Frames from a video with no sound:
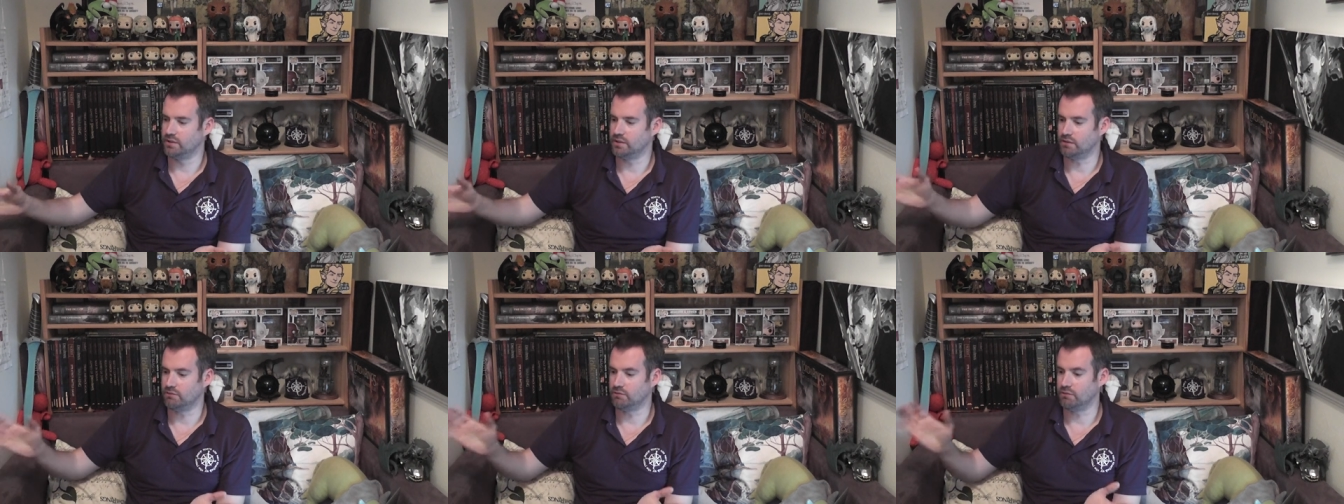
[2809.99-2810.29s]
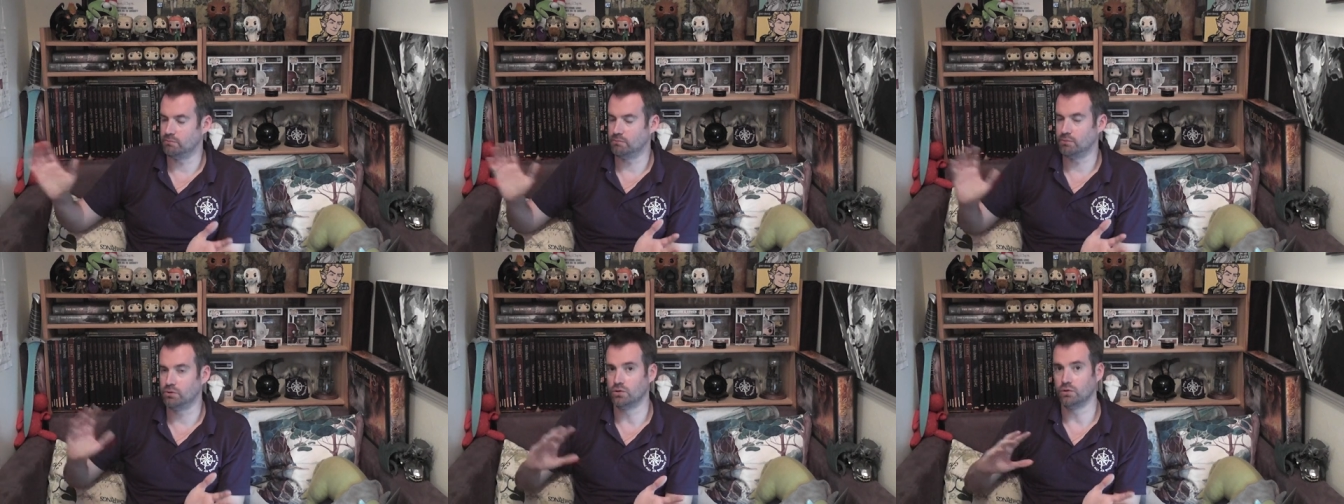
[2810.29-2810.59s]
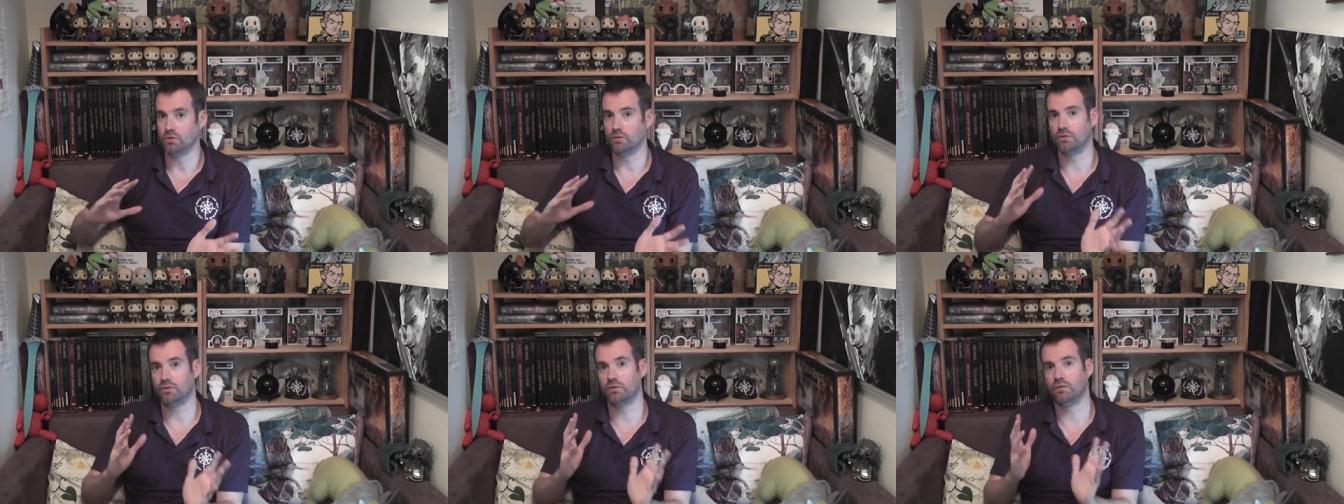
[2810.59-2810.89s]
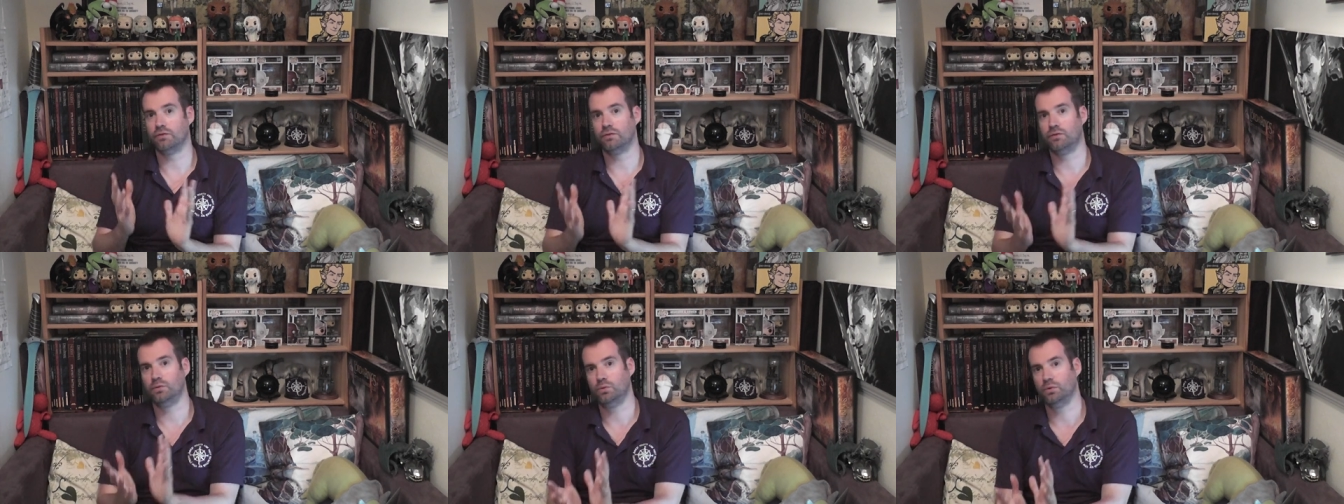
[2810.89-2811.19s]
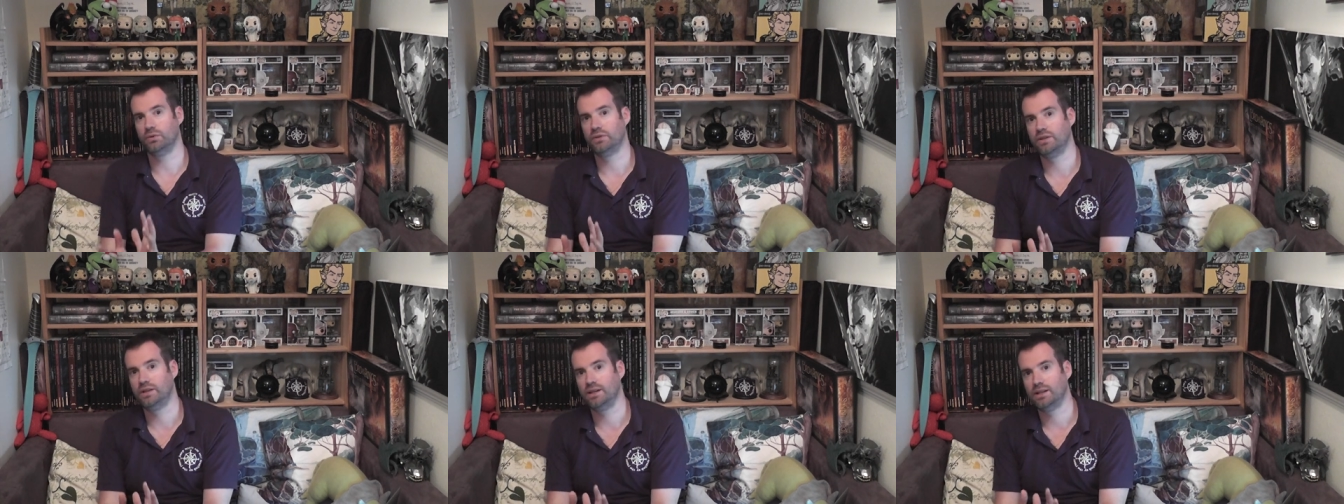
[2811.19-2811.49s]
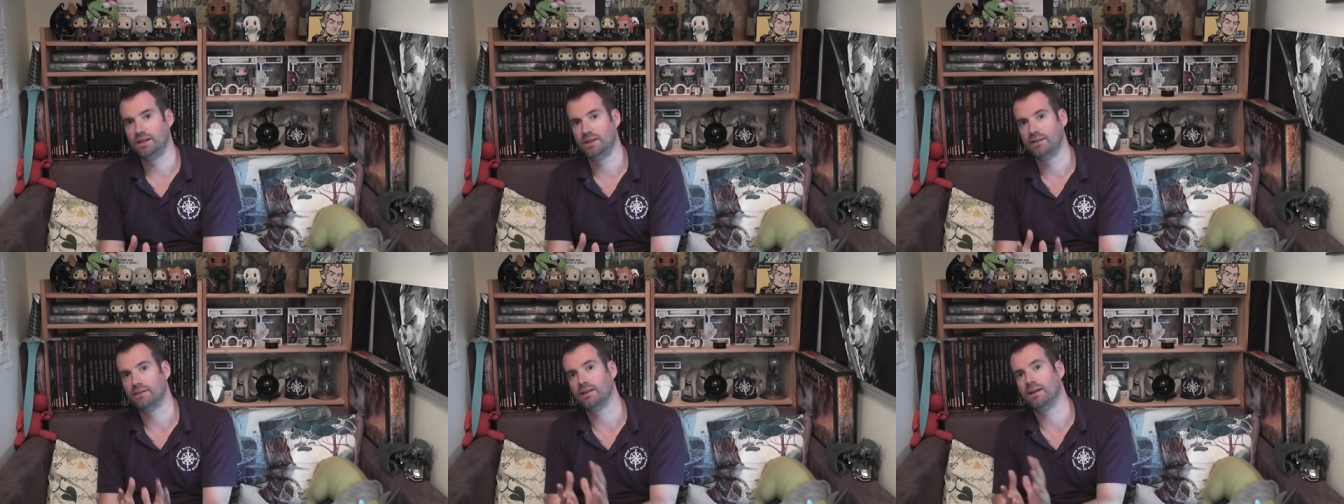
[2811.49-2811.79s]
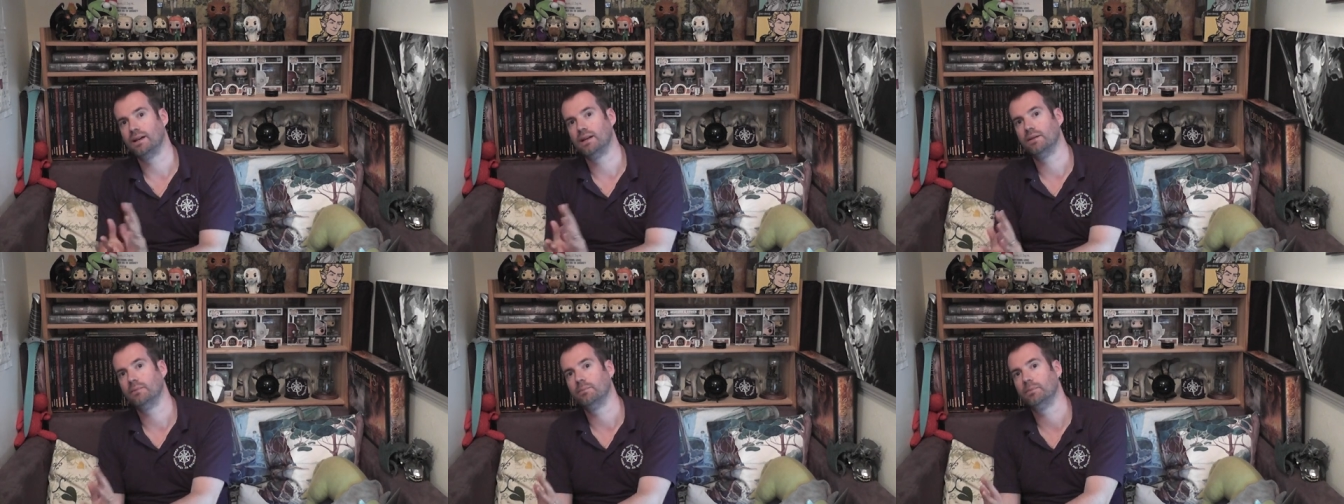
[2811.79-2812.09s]
I removed 48
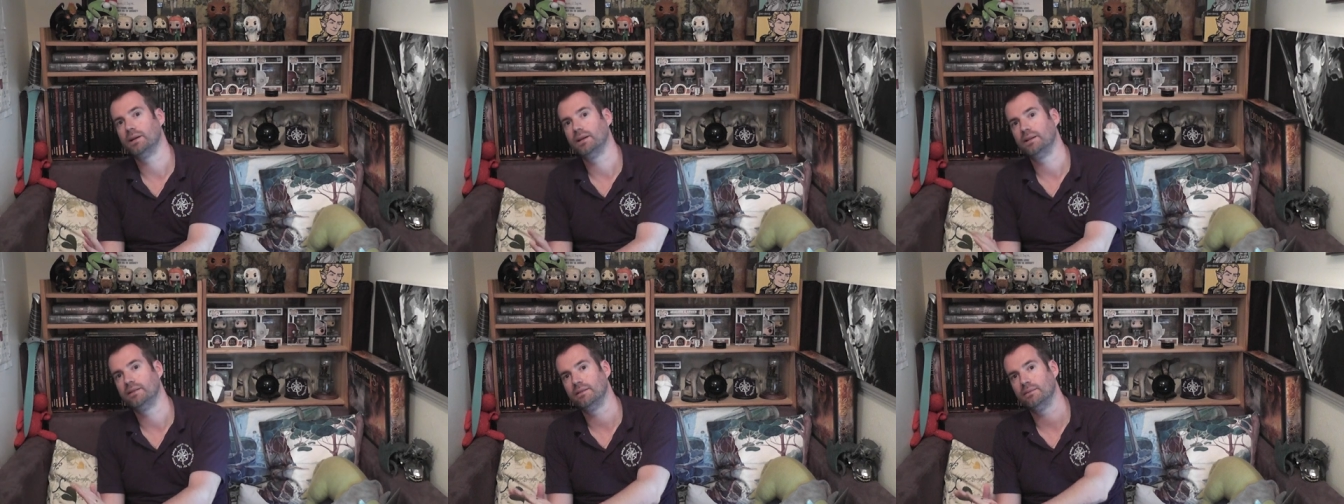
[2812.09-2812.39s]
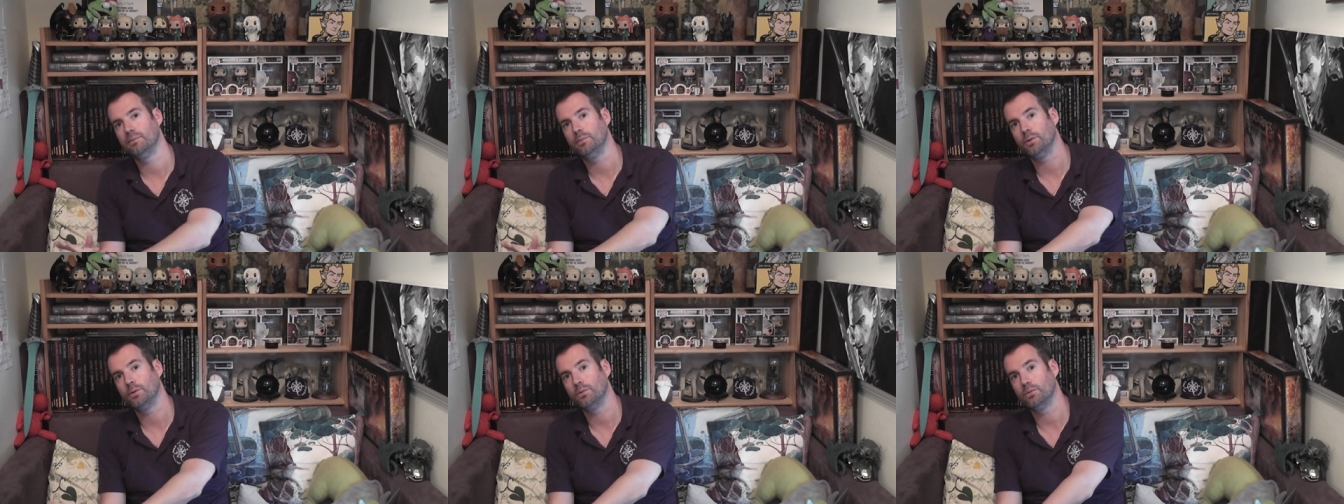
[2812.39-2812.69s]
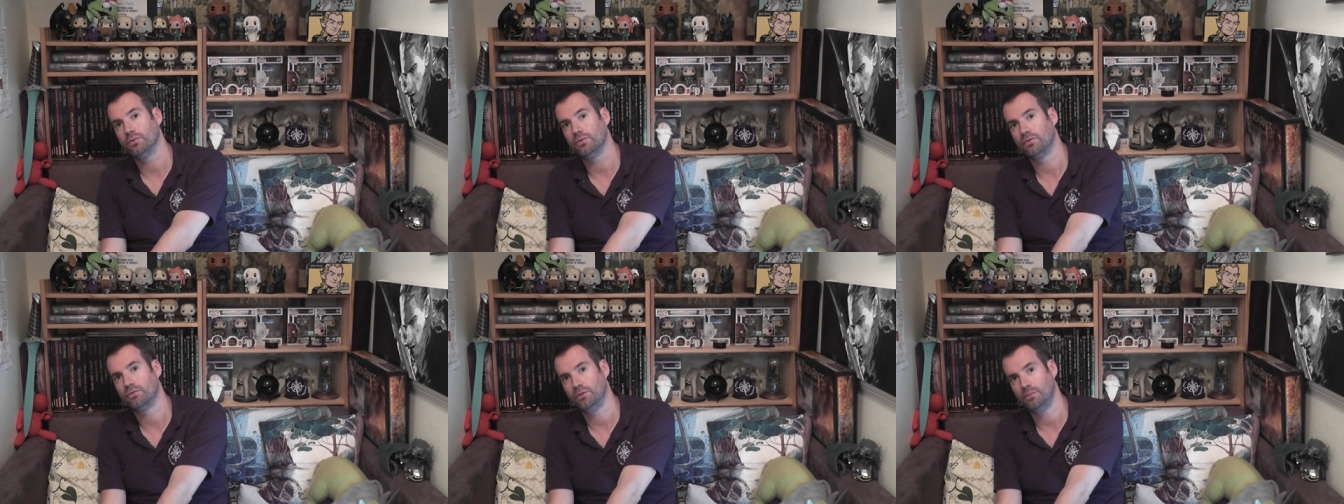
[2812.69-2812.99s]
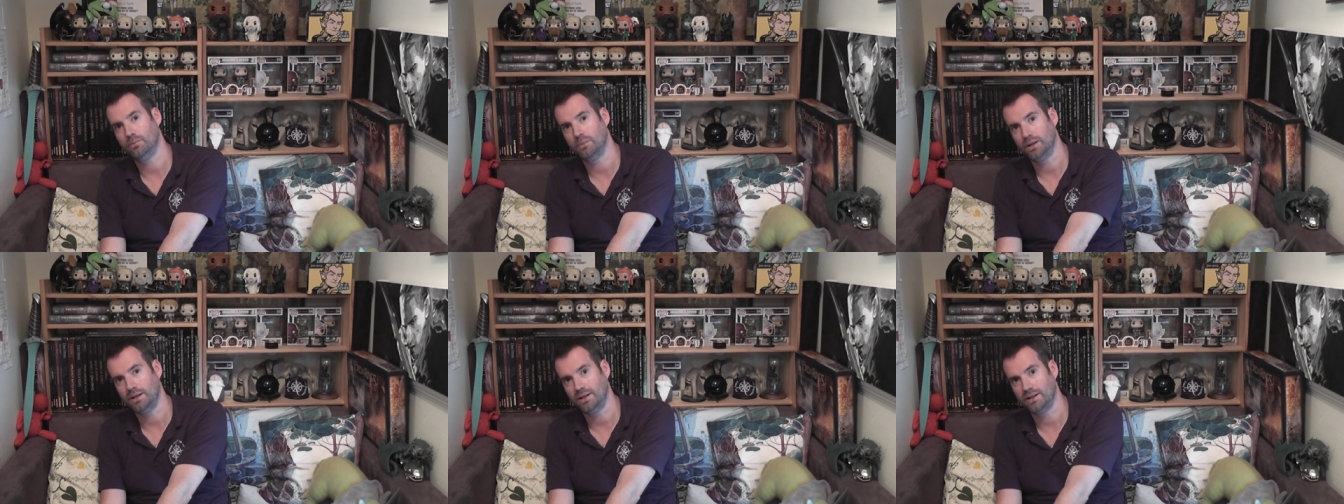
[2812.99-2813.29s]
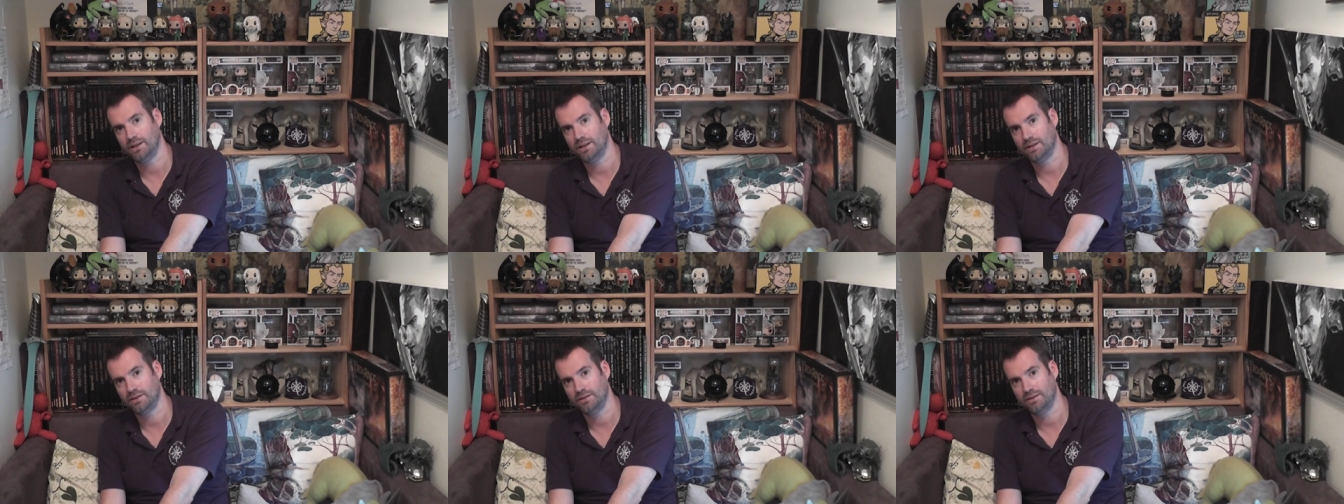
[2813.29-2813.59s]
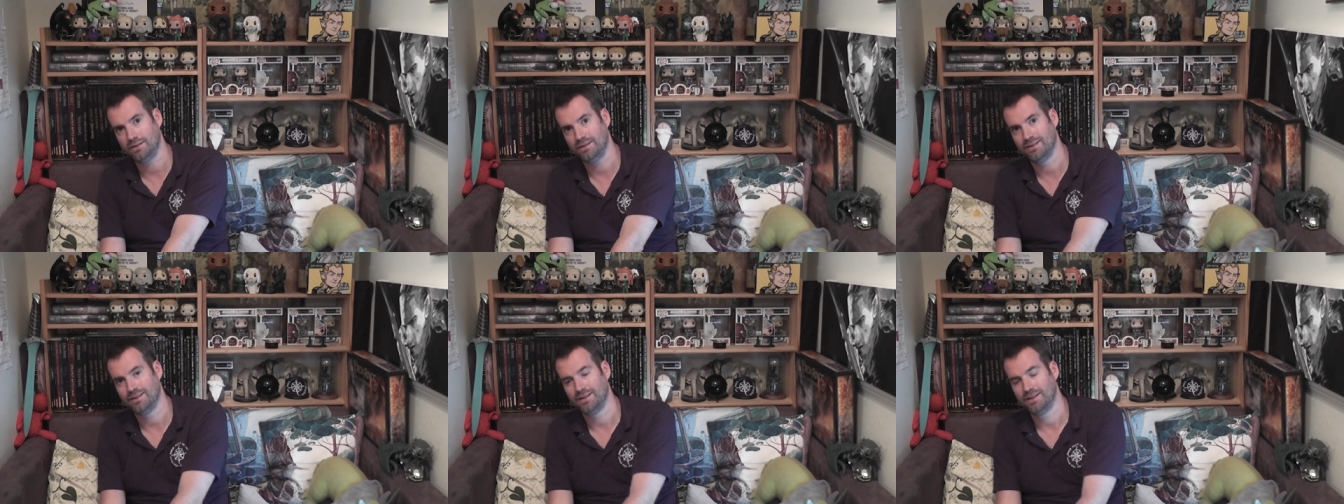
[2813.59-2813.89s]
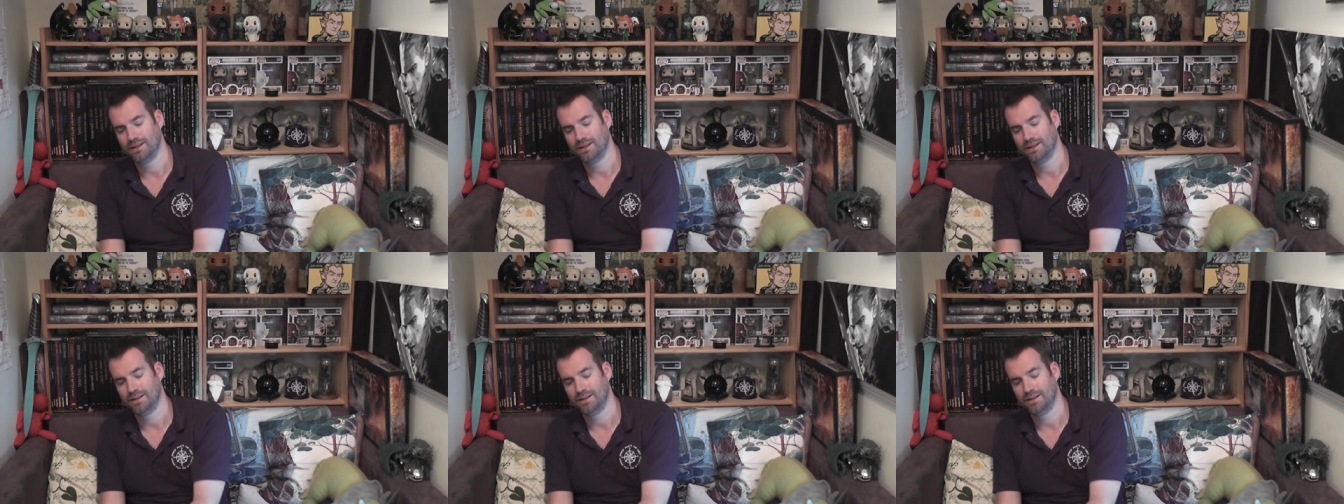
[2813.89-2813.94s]
unpainted models from my collection,